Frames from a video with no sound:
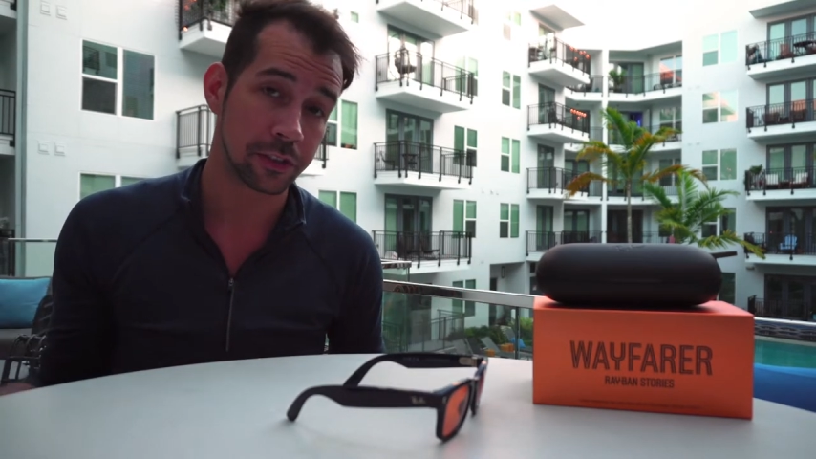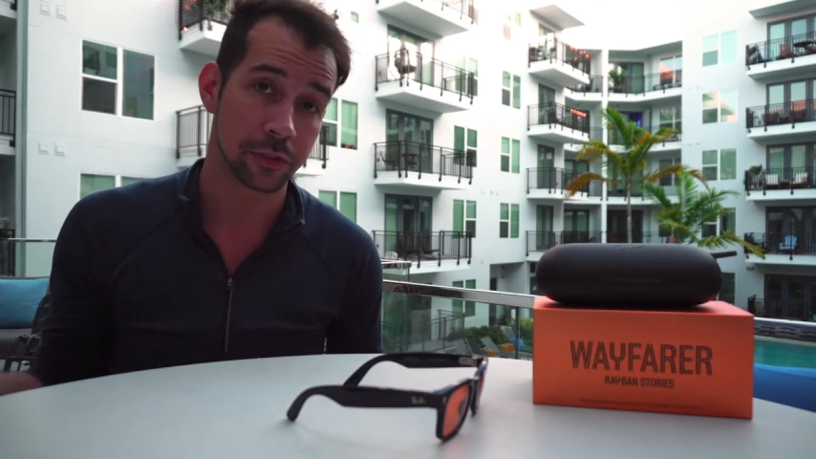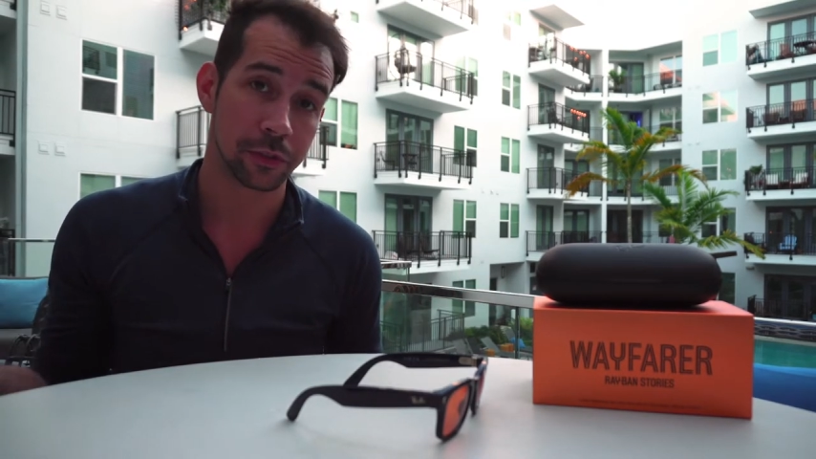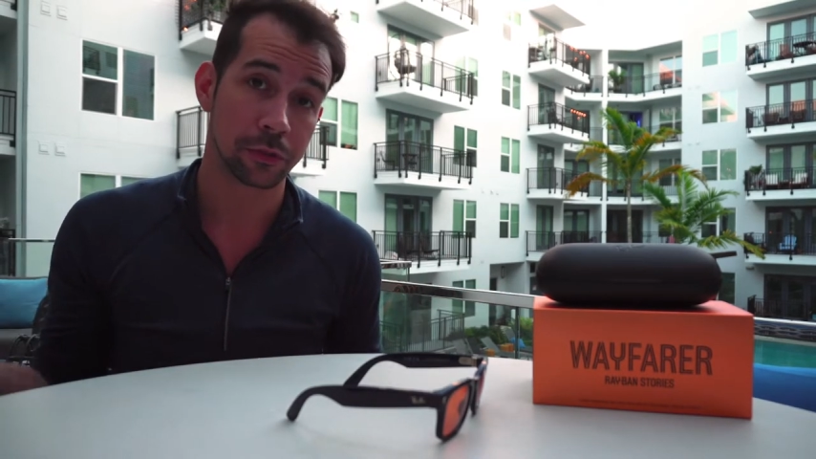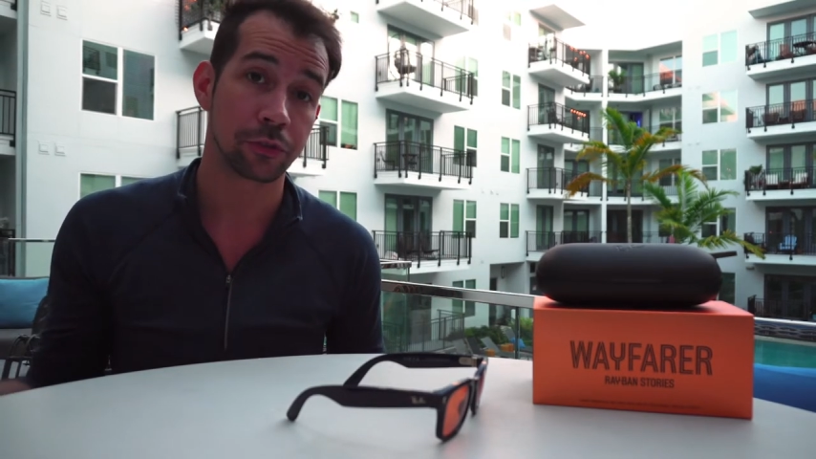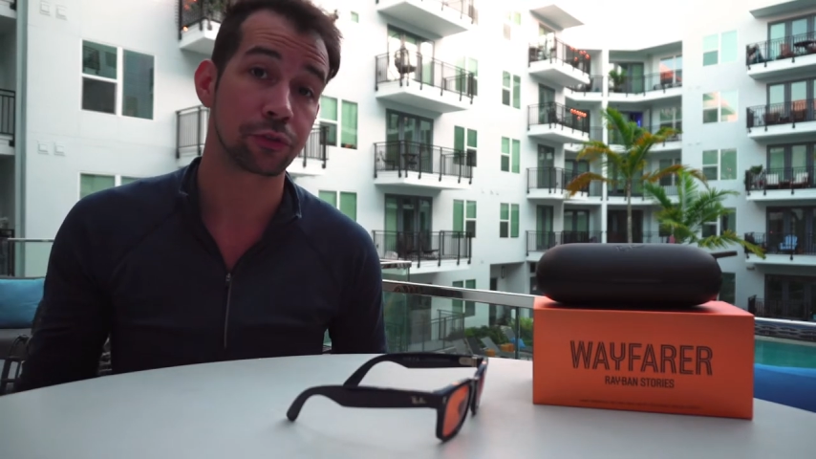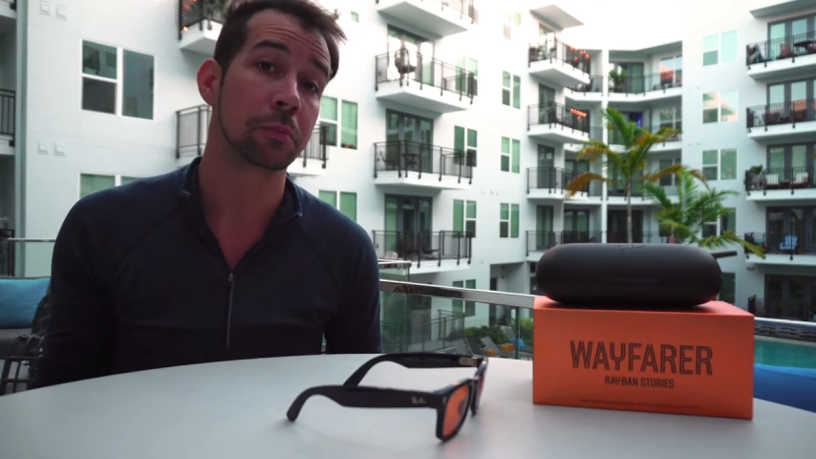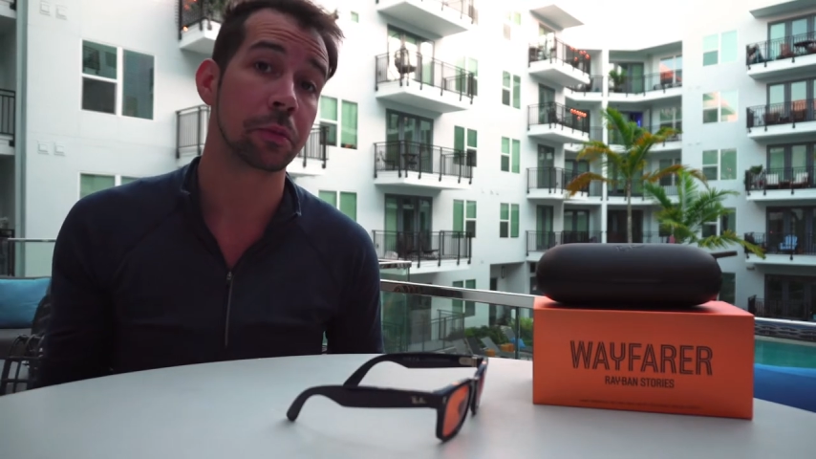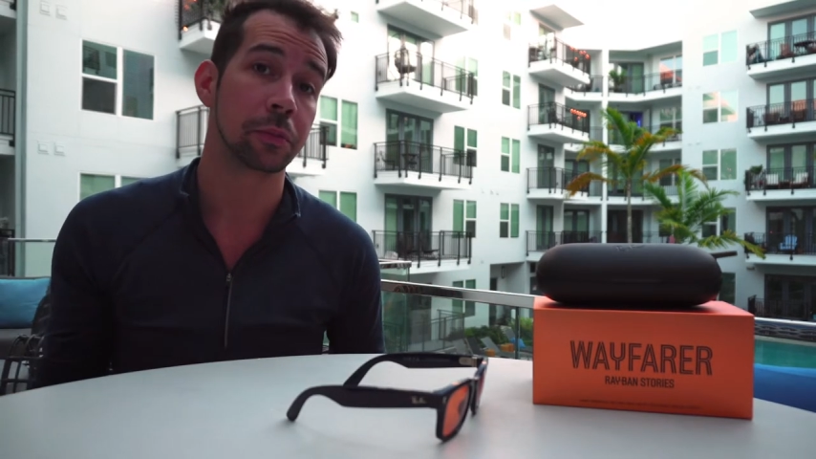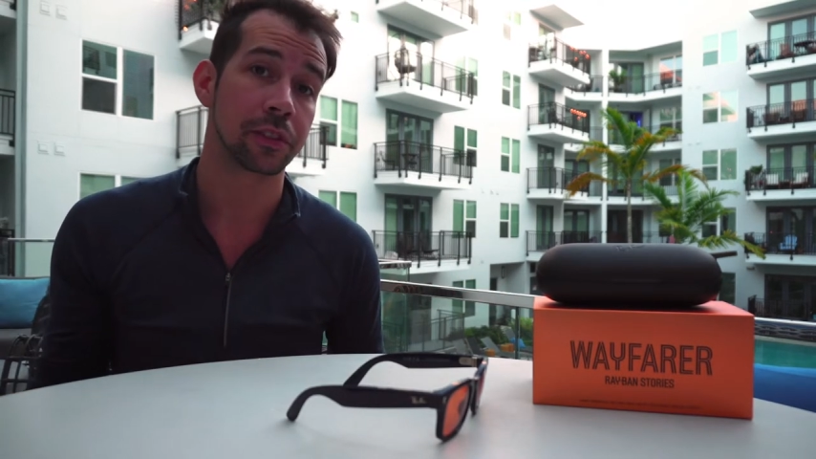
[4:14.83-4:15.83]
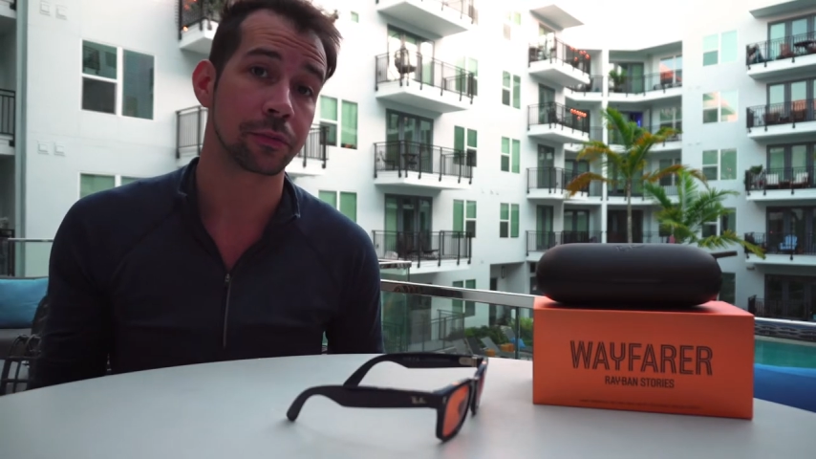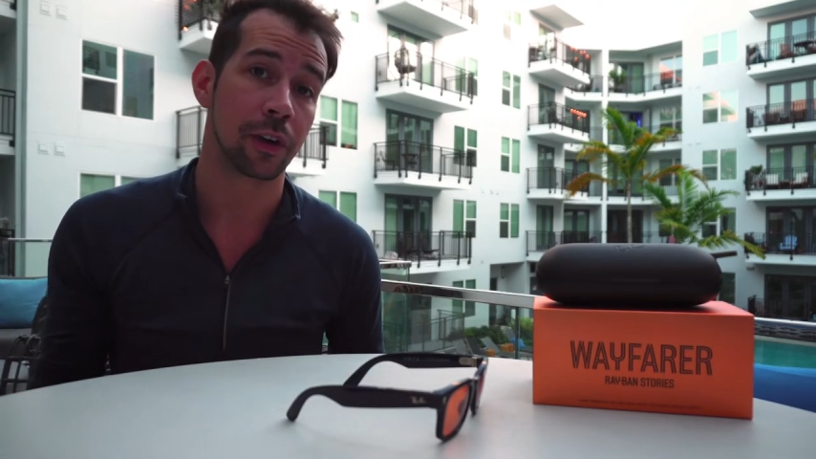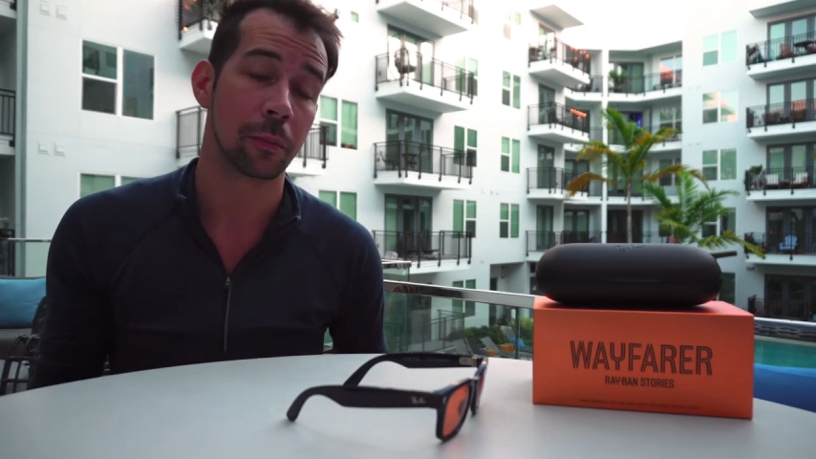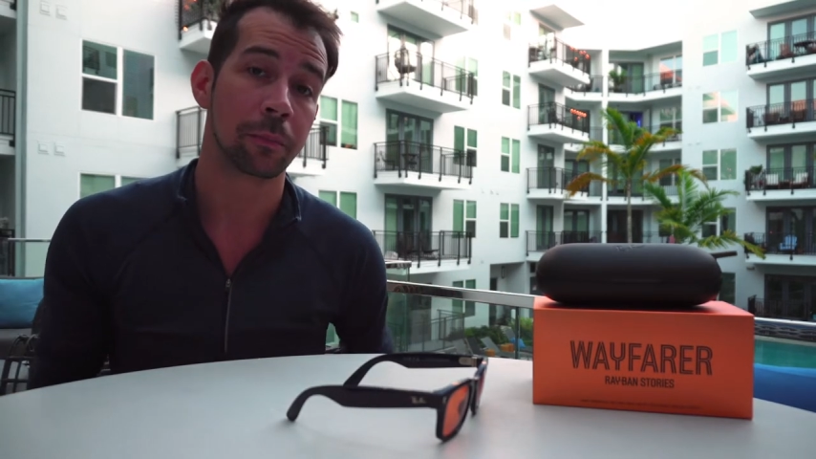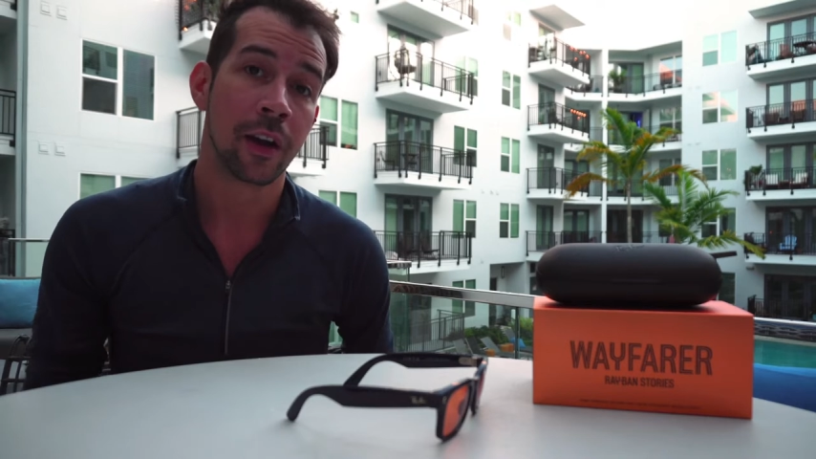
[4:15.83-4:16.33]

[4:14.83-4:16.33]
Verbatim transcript: to stream the music from.